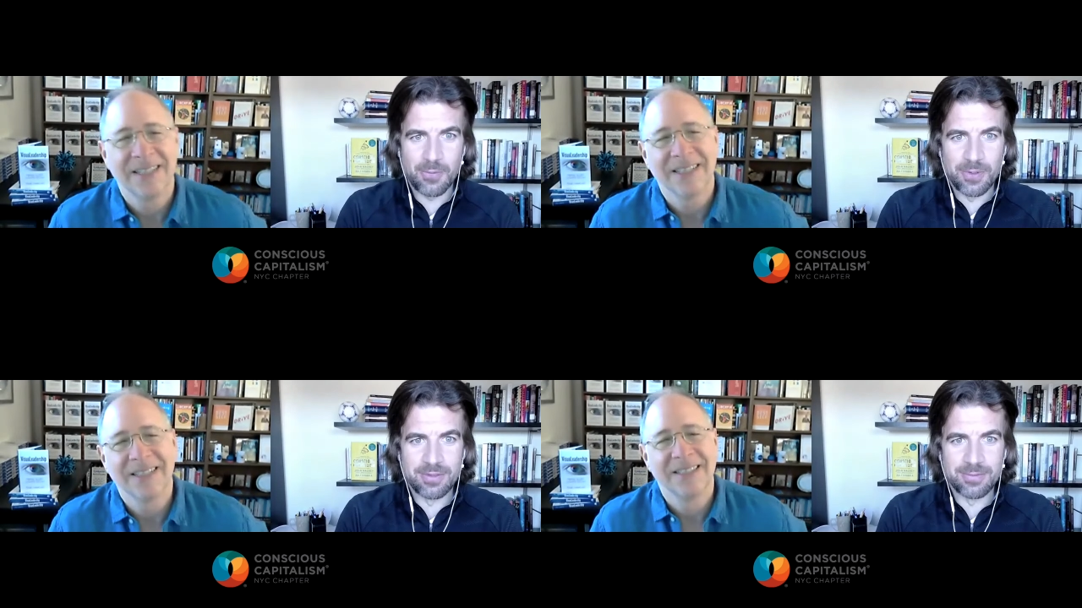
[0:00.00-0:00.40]

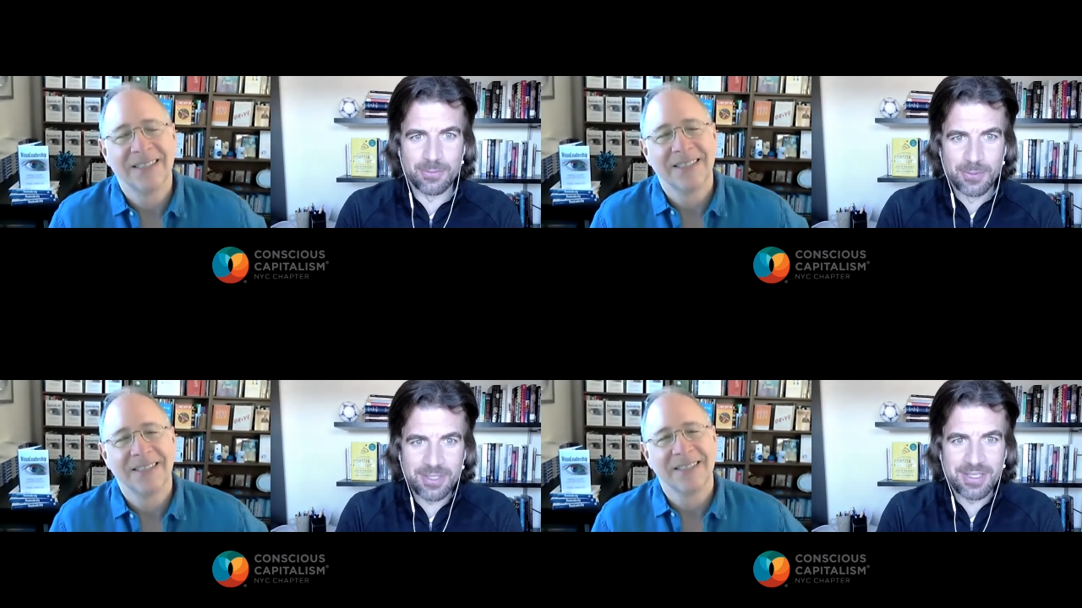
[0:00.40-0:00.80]
Speaker 1: when
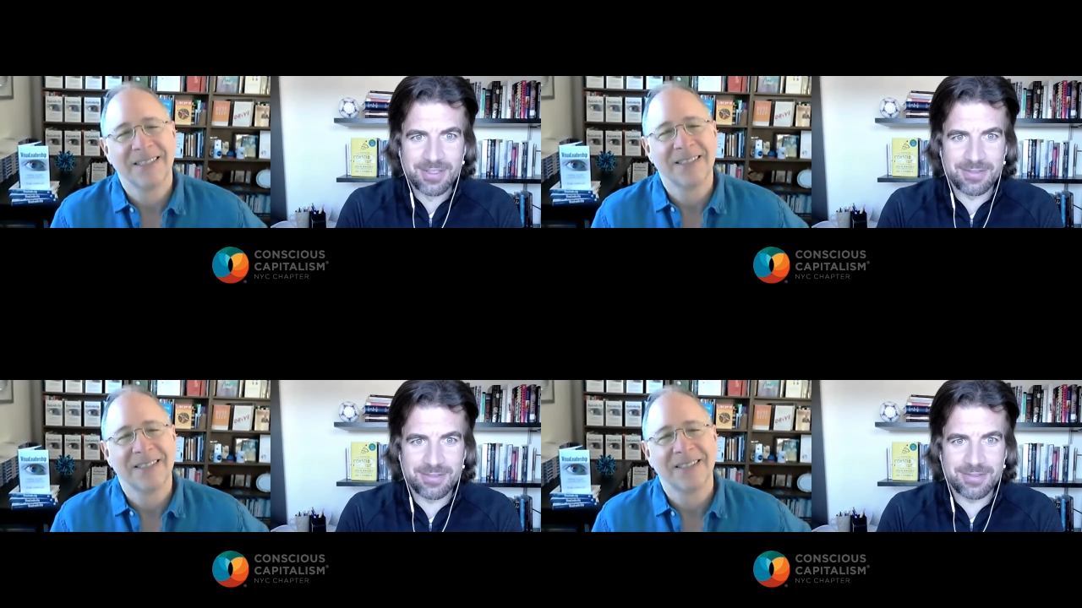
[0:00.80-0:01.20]
really
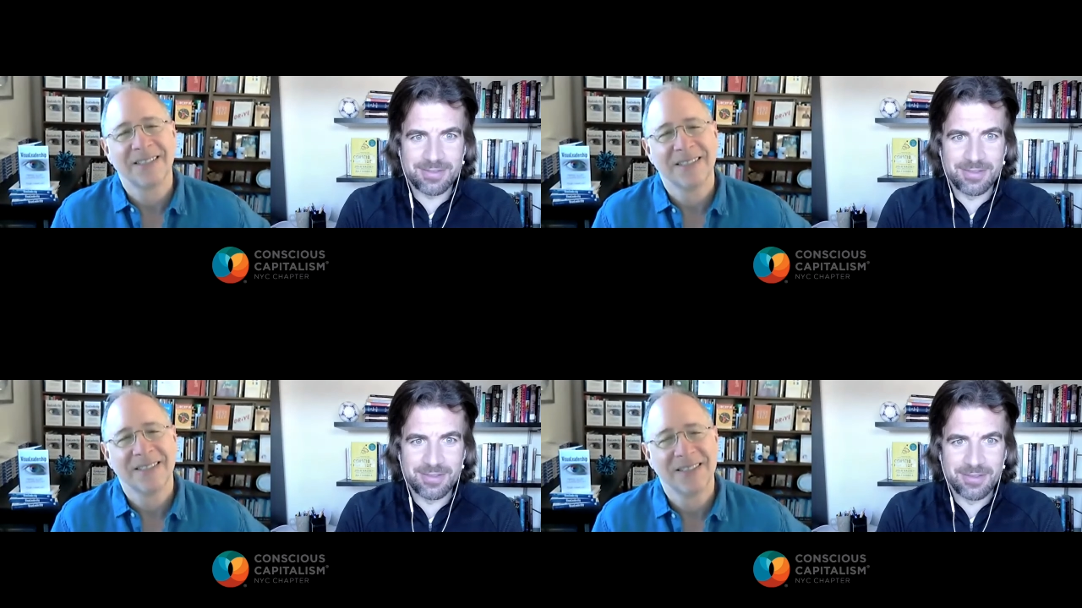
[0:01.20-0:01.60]
it's
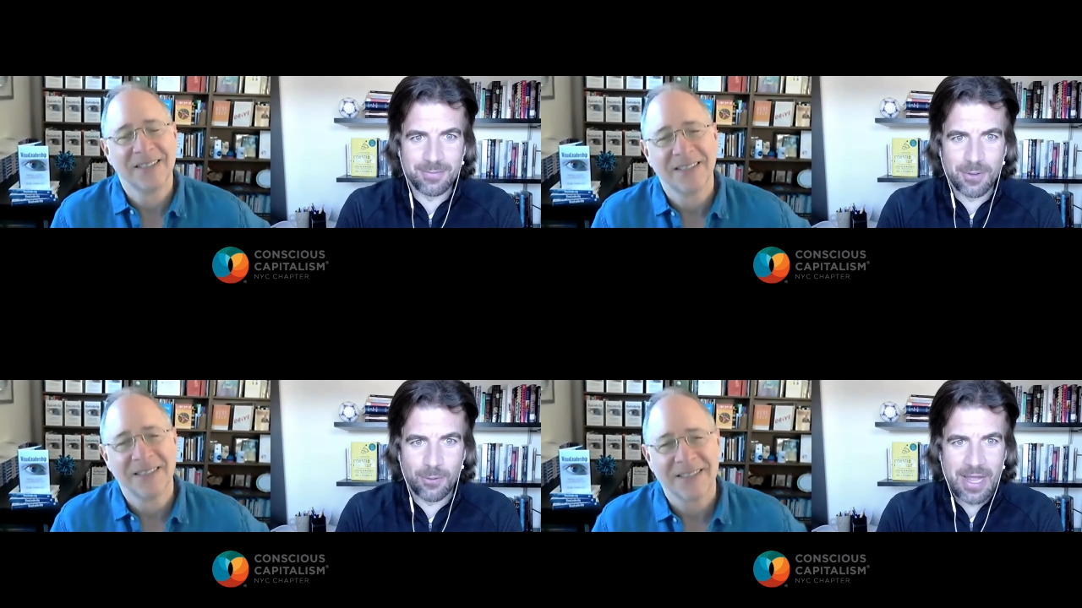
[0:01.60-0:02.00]

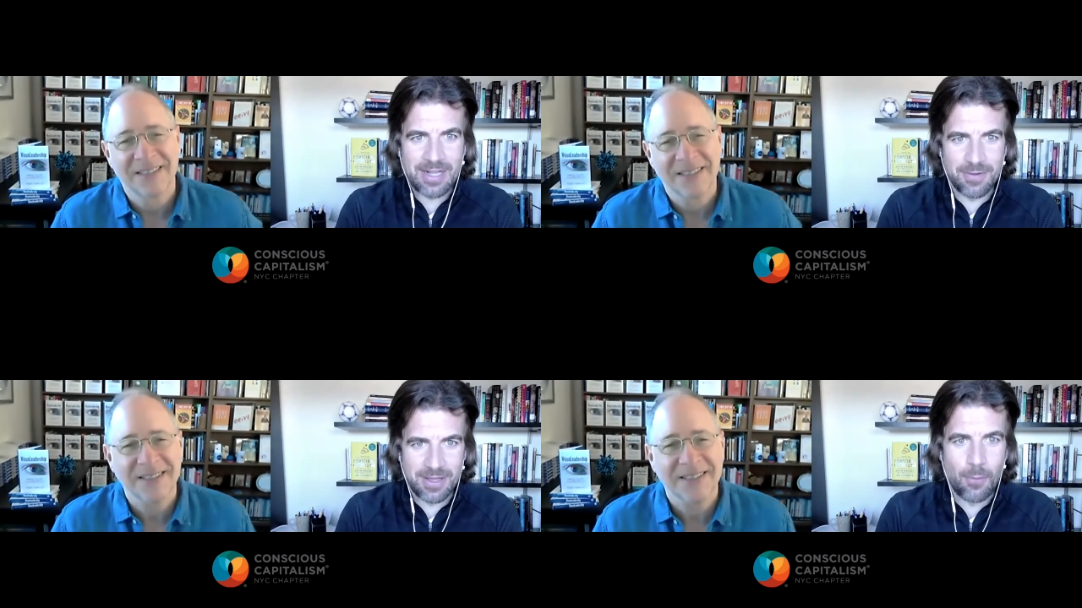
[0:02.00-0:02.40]
we're only
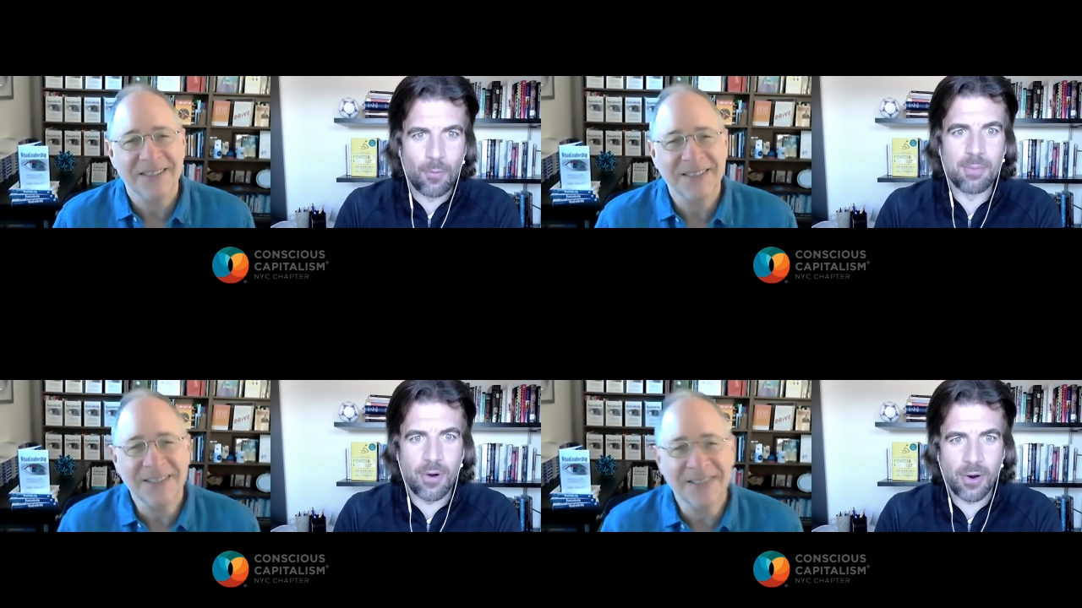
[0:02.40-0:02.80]
activating that
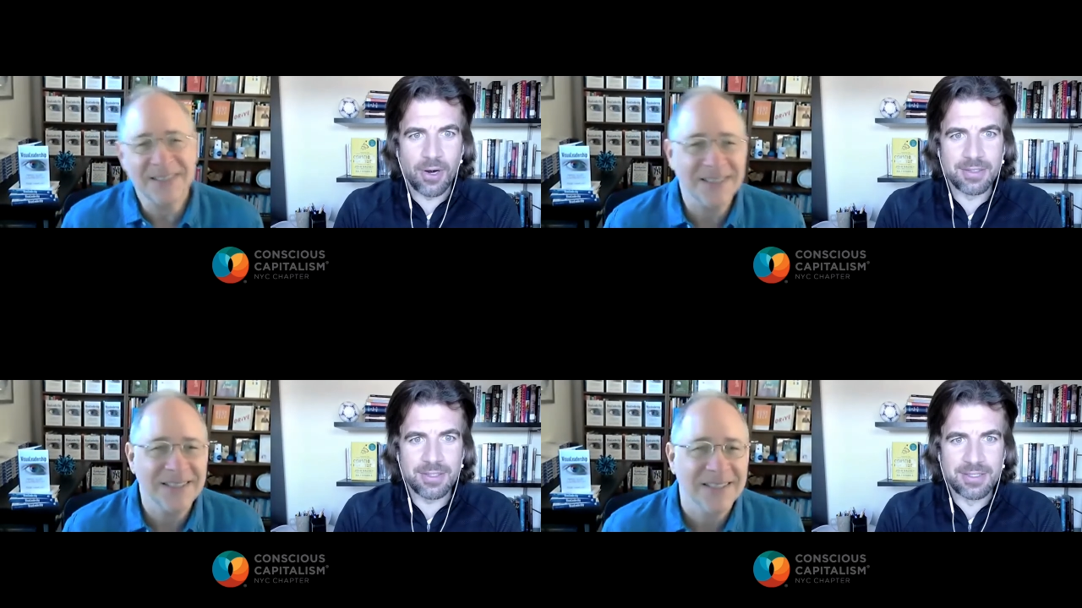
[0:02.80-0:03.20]
one
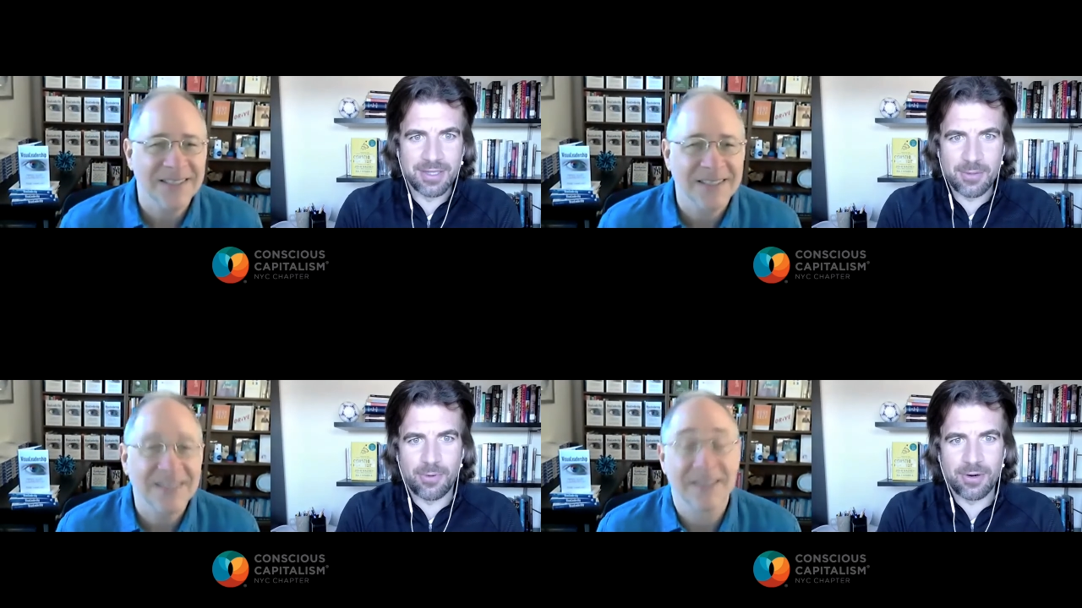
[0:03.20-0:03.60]
part and the
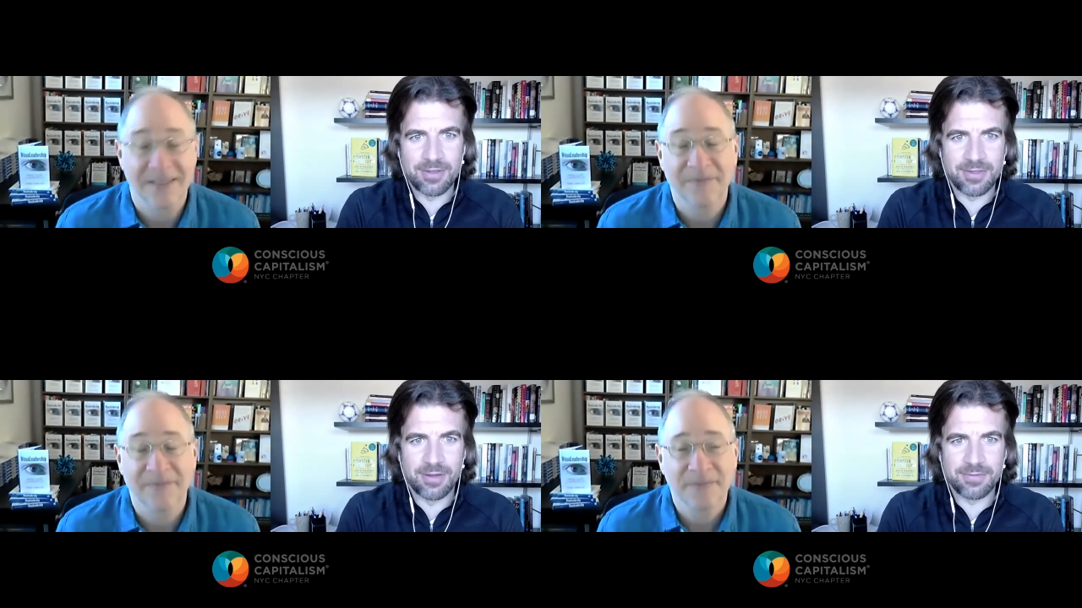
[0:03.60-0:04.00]
other part is
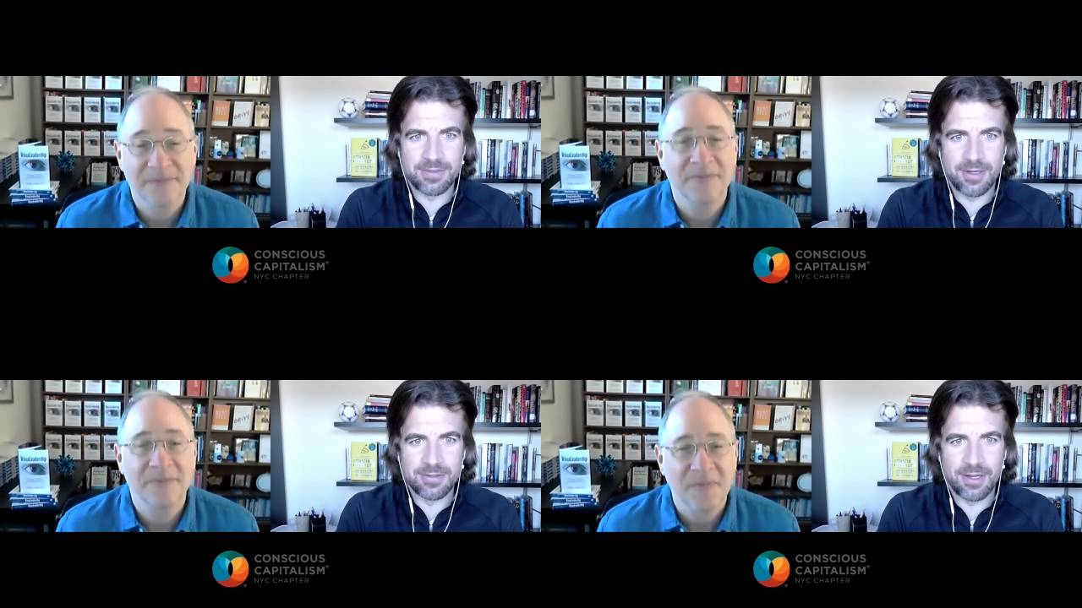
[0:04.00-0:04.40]
left
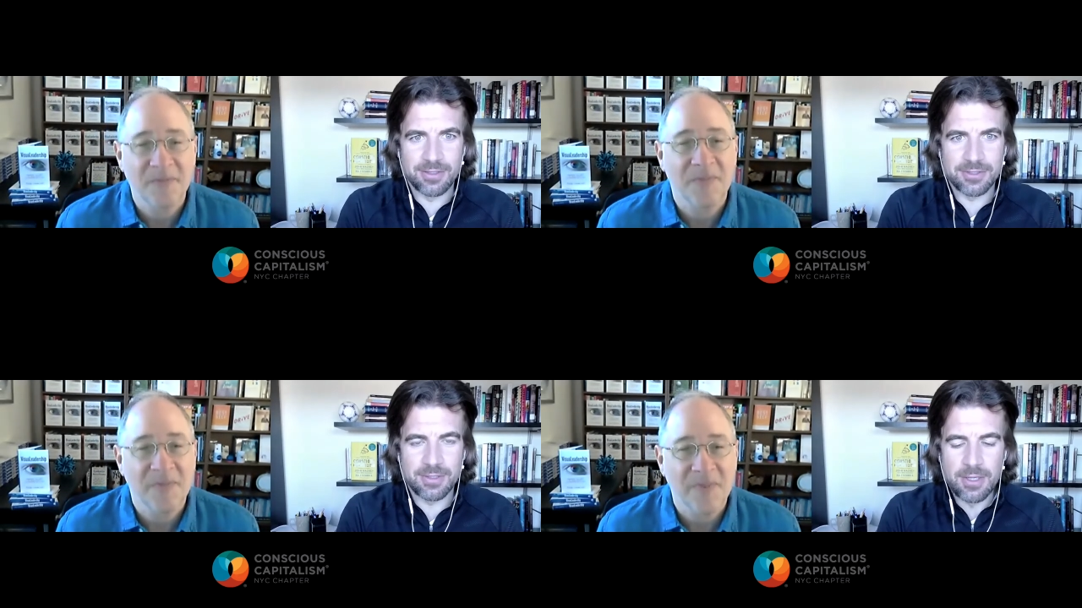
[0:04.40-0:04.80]

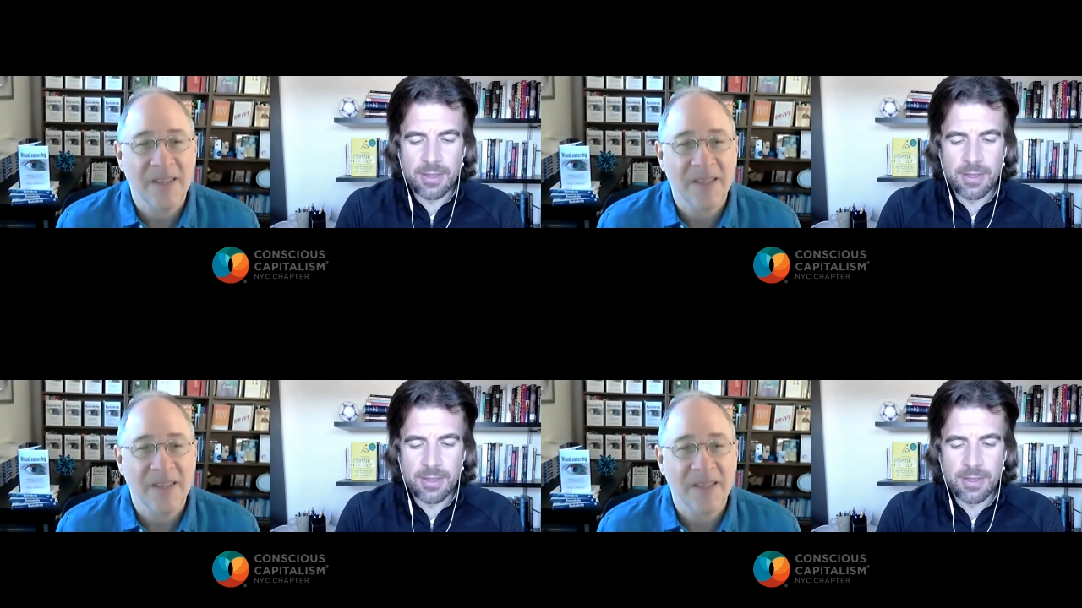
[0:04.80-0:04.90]
untouched.